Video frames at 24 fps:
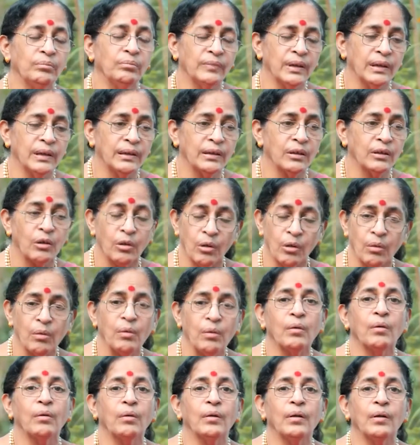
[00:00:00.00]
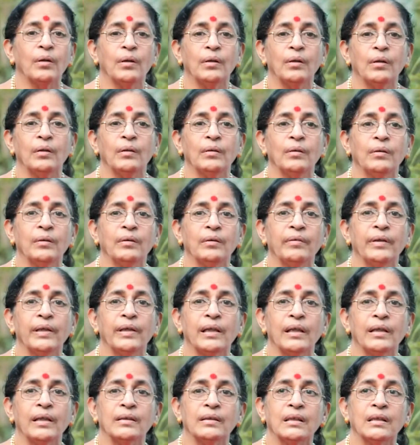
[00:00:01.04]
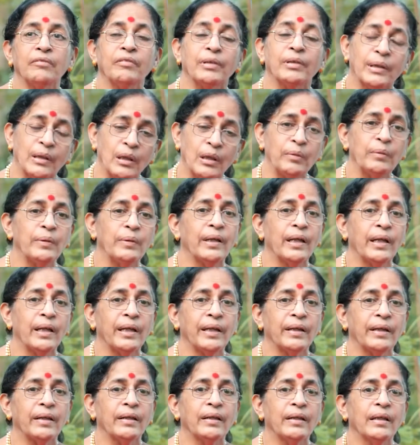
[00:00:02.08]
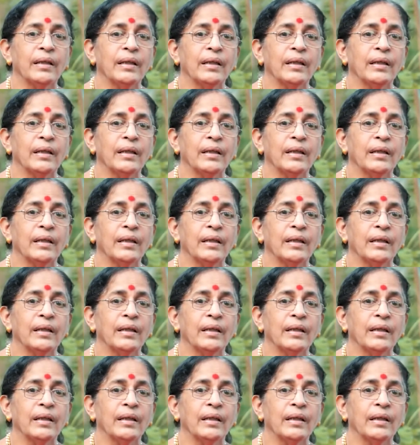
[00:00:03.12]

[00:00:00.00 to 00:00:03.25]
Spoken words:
this crow, or we can see without eye.